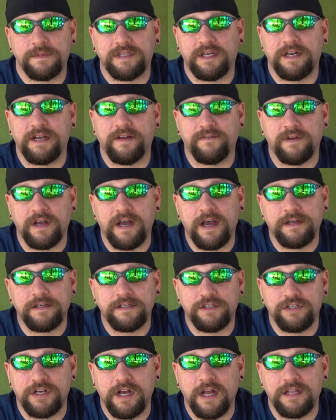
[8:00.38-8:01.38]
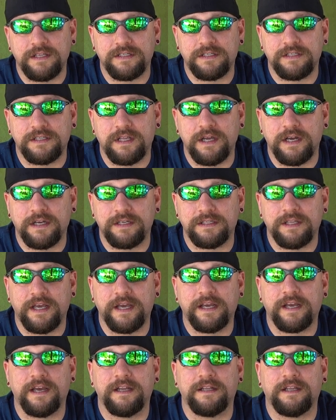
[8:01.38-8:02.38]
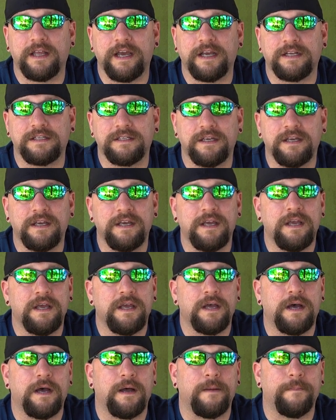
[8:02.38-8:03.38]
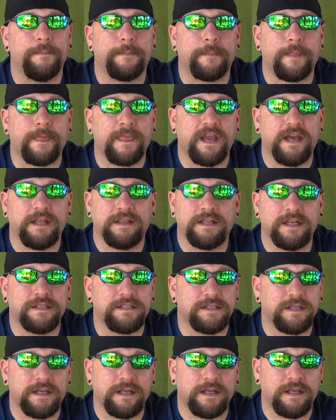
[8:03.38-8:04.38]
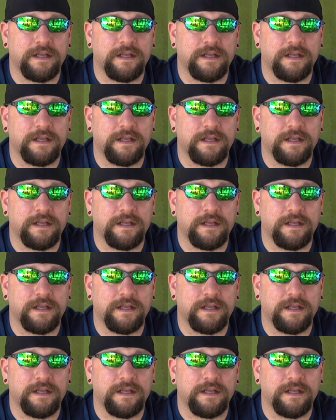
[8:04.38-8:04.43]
that have not shot slugs like I'd liked, and that's